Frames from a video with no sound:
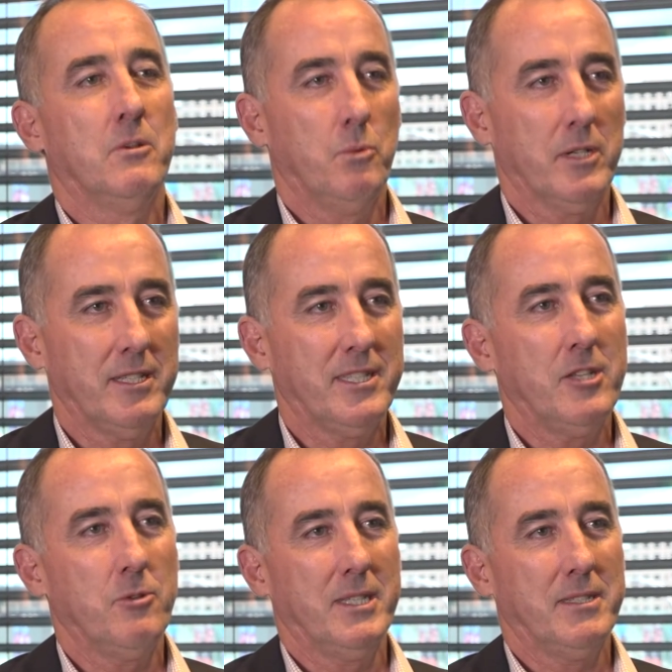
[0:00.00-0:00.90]
We're
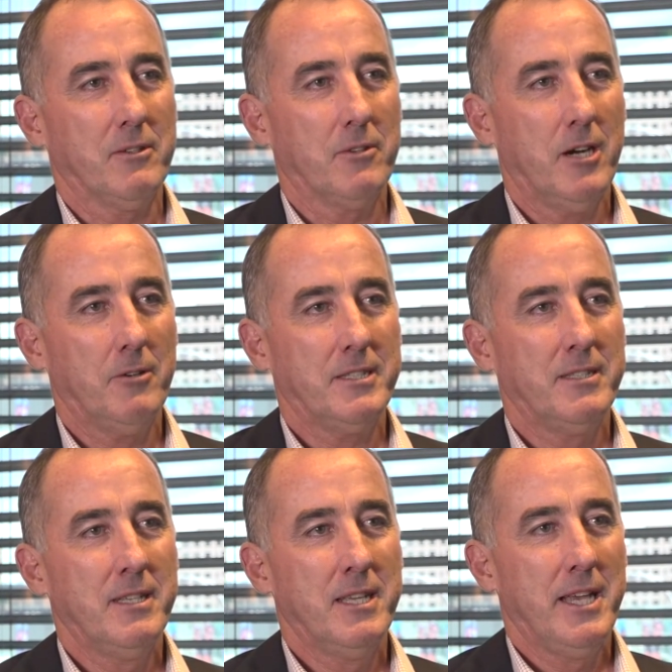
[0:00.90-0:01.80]
continuing to grow it,
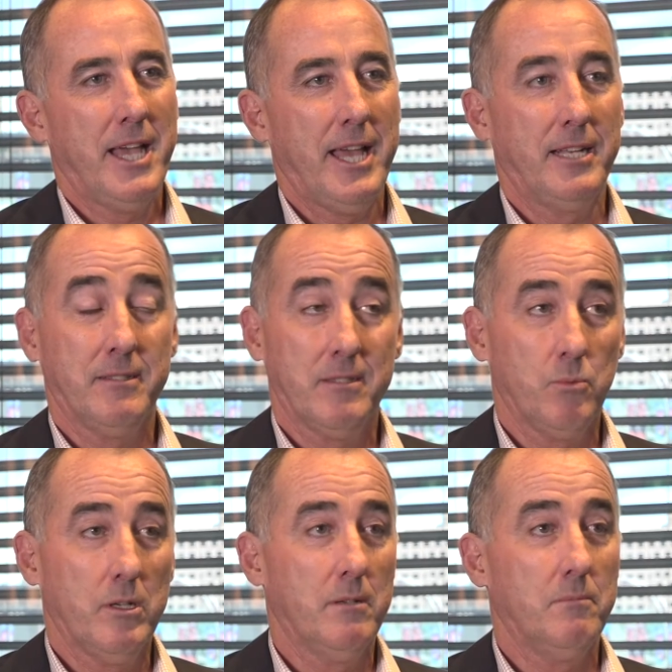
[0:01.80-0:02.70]
and
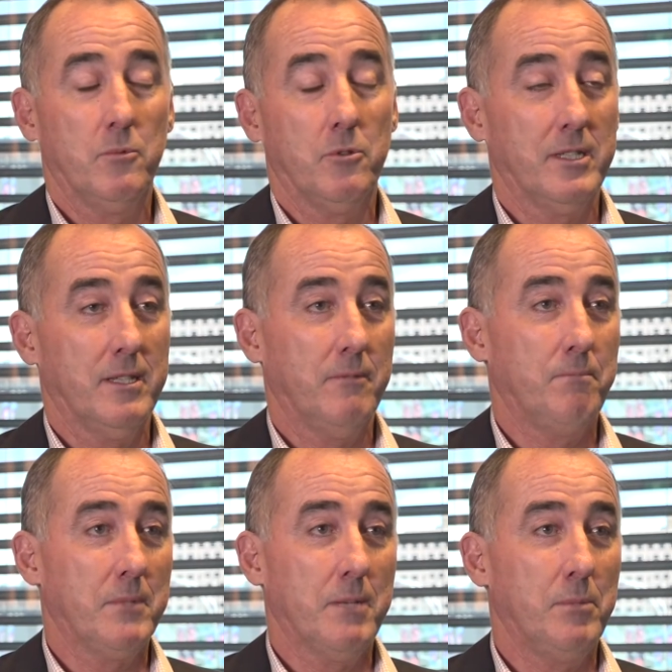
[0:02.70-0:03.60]
we're looking to
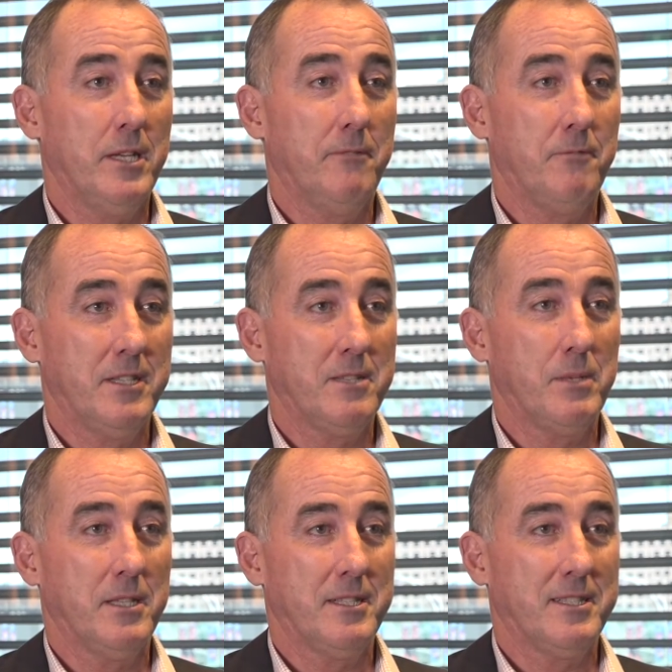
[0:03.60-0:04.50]
complete a
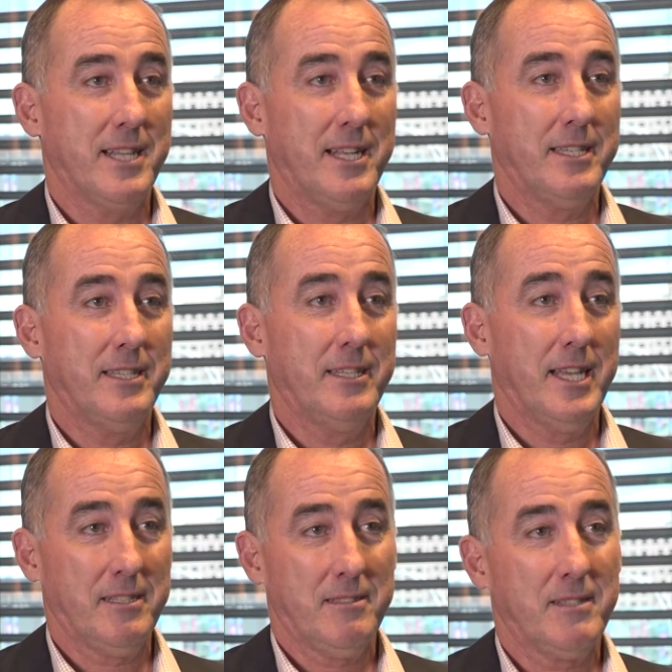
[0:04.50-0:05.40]
feasibility study in the
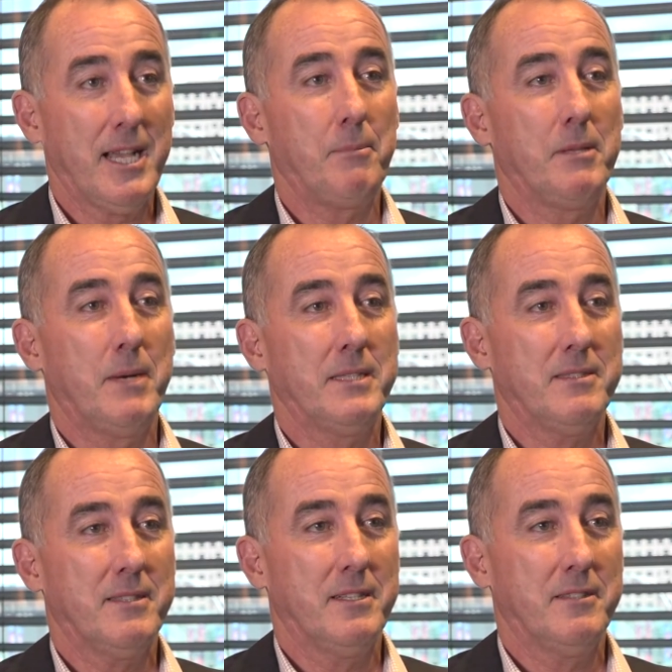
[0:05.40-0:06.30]
next couple of months. And